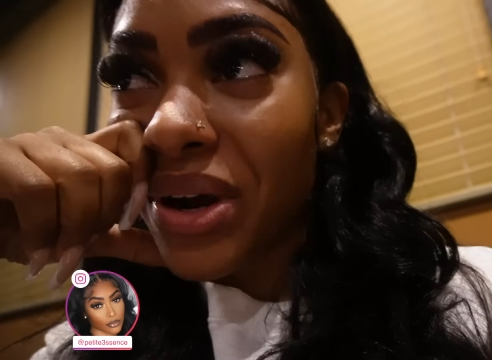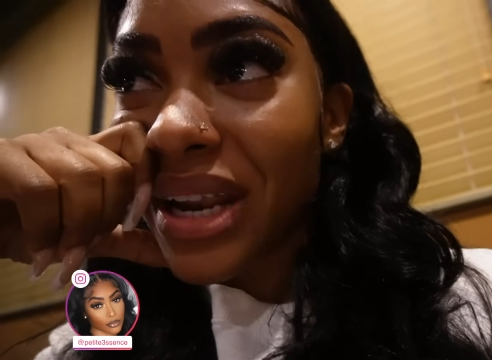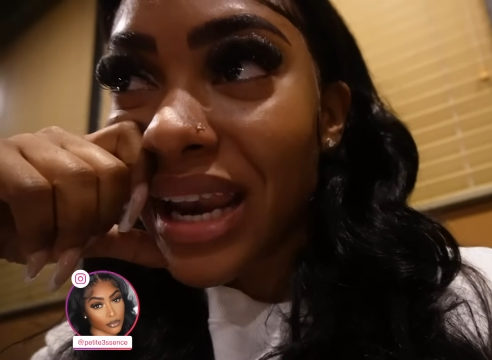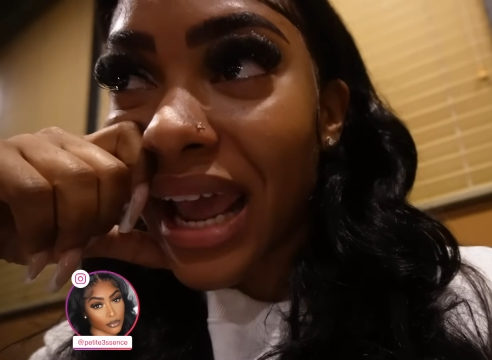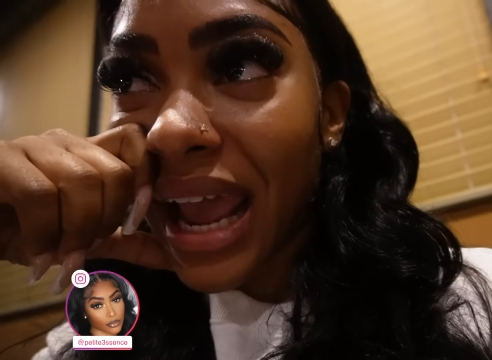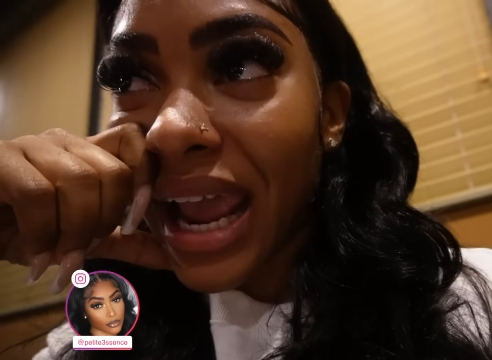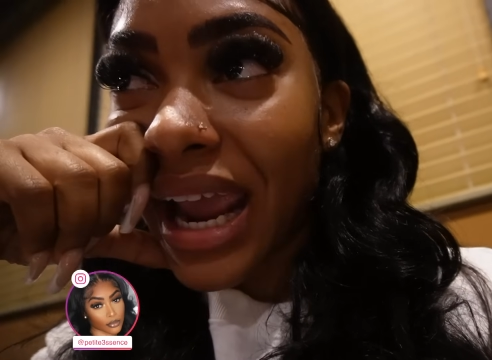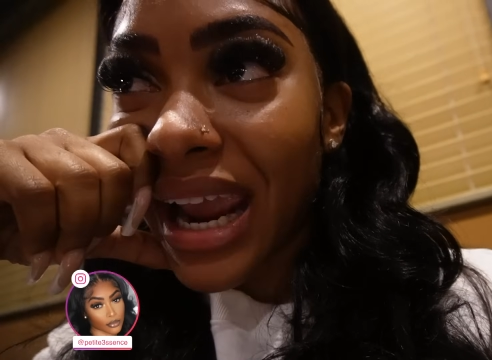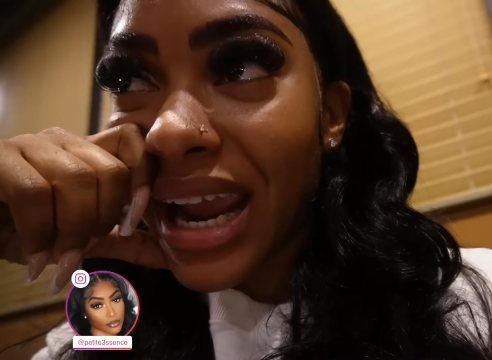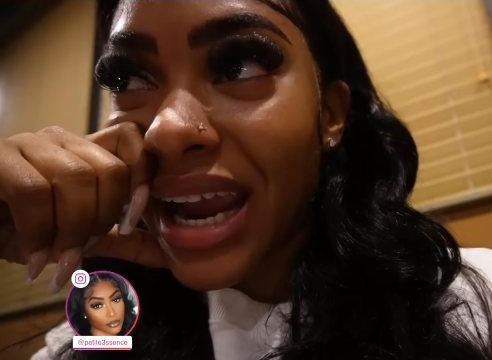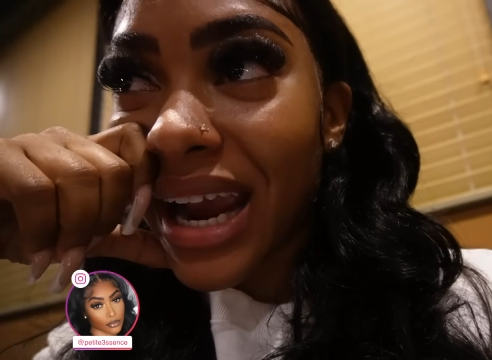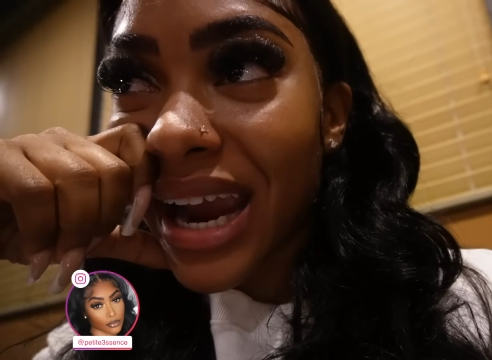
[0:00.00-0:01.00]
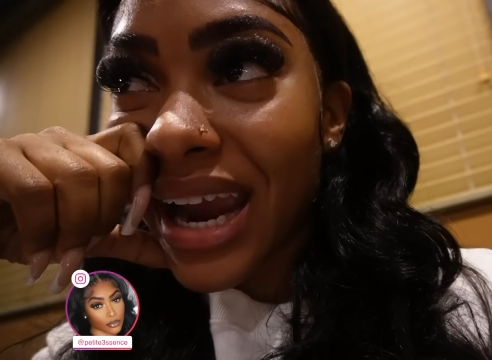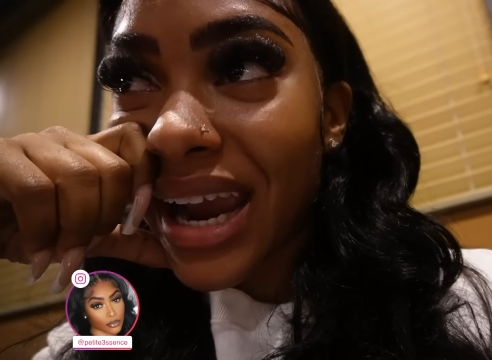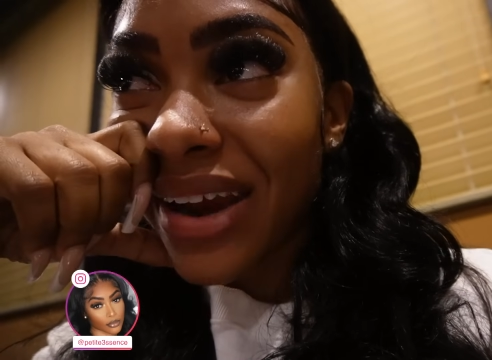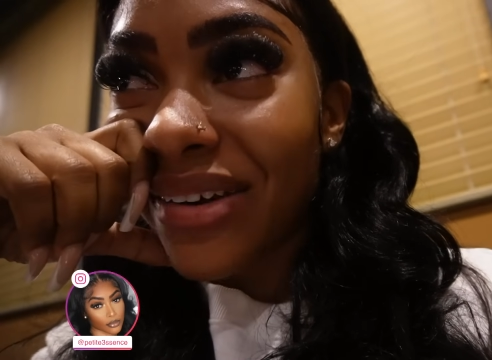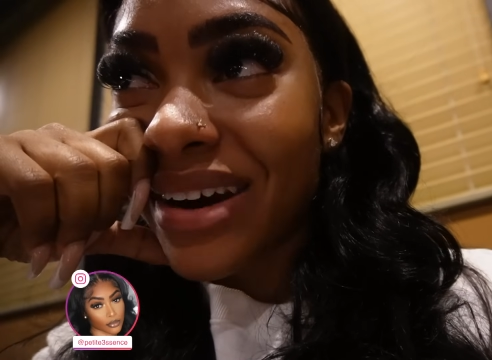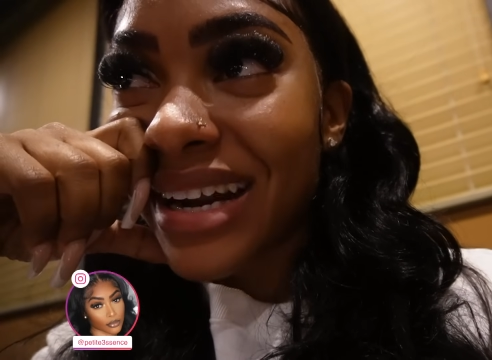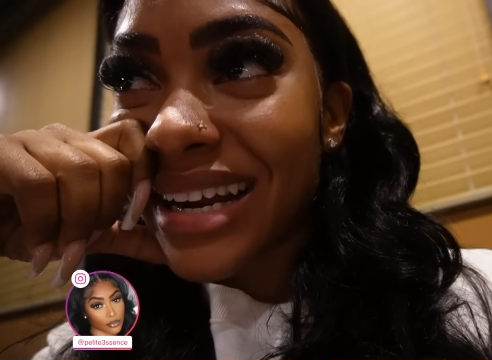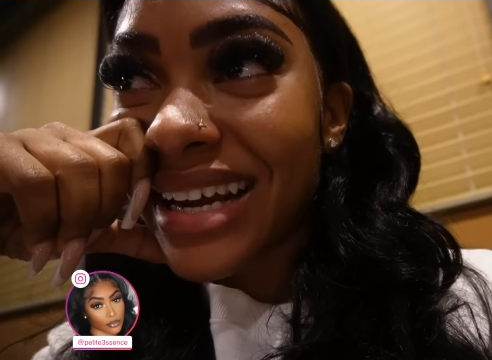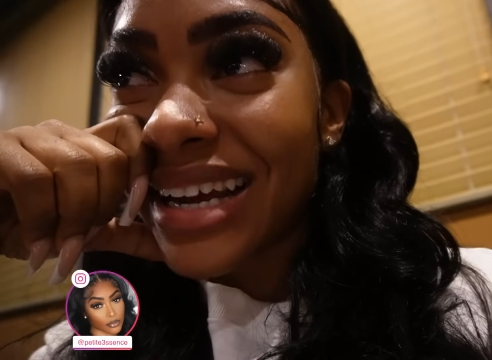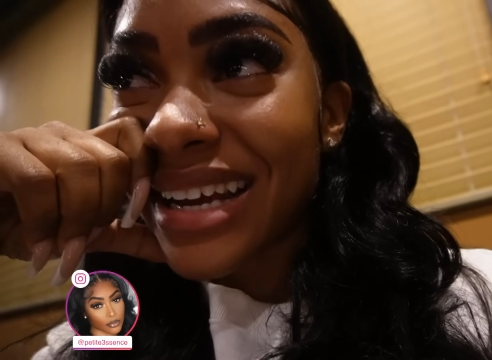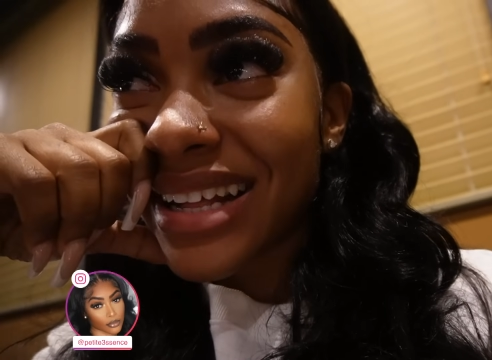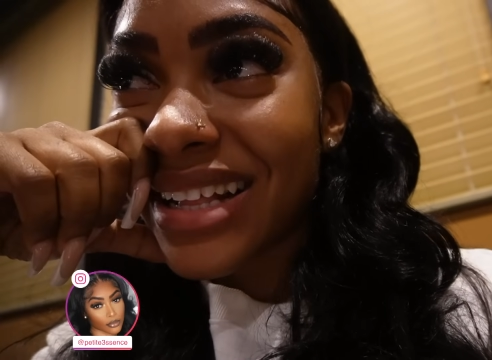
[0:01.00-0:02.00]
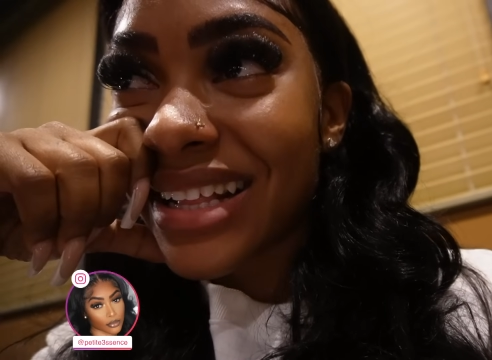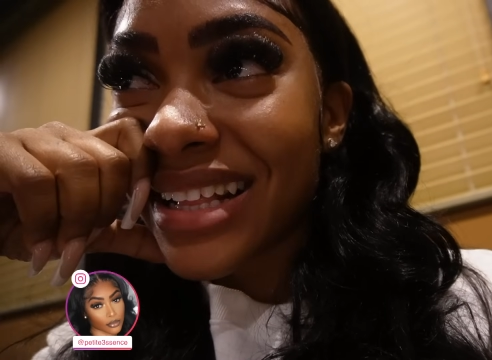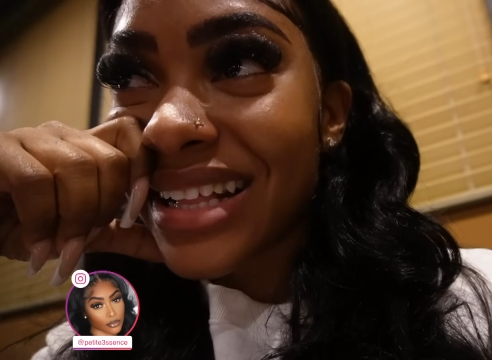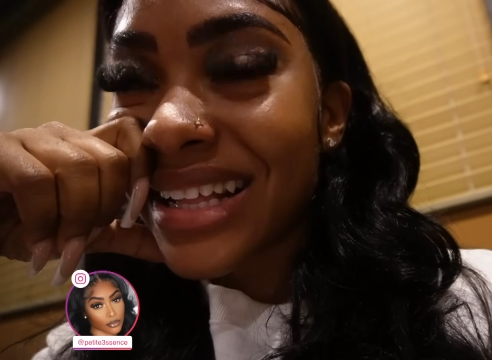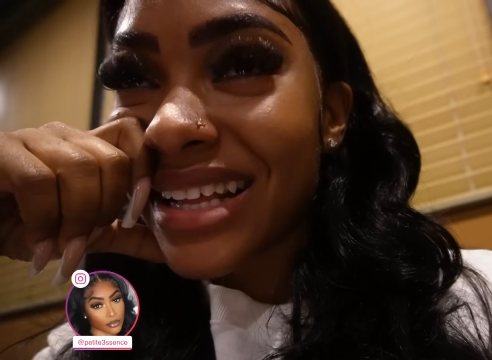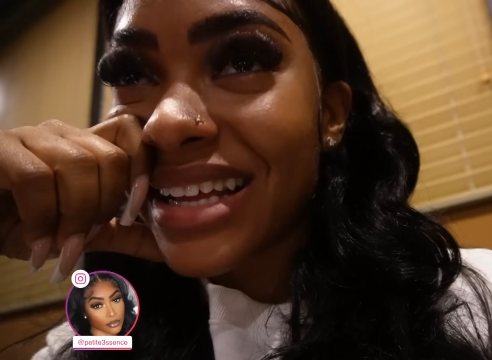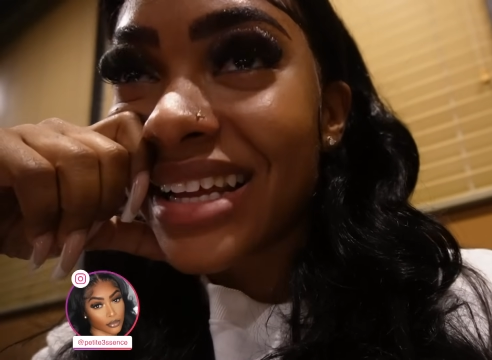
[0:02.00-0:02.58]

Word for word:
Speaker 1: Like, what the hell?